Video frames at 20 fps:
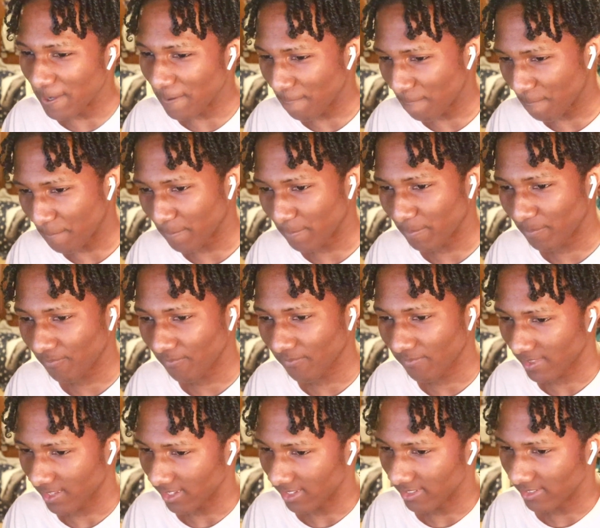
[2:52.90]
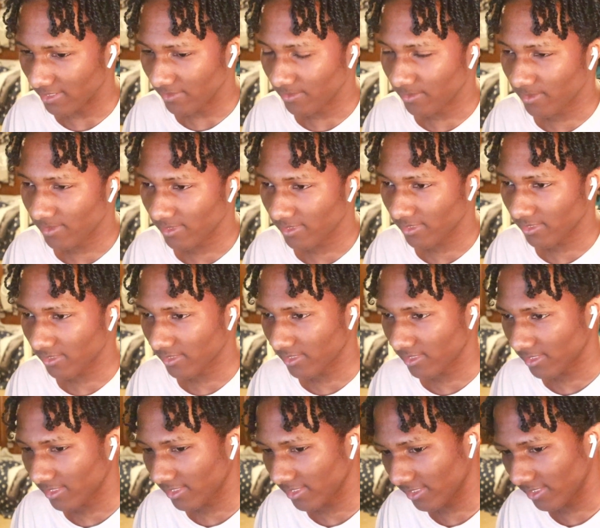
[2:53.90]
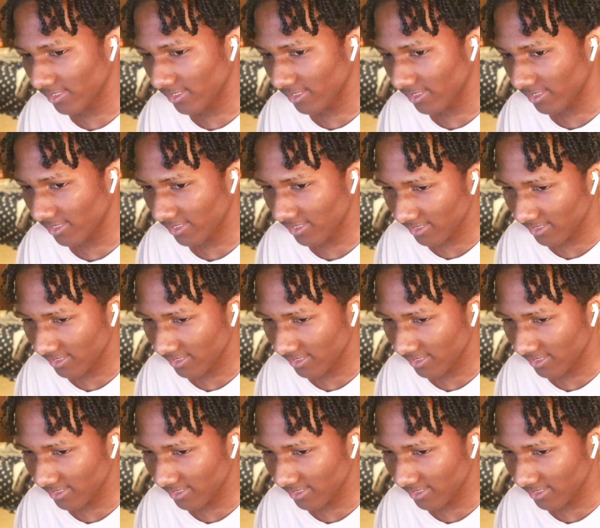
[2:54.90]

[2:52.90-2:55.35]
I say anything. Ew.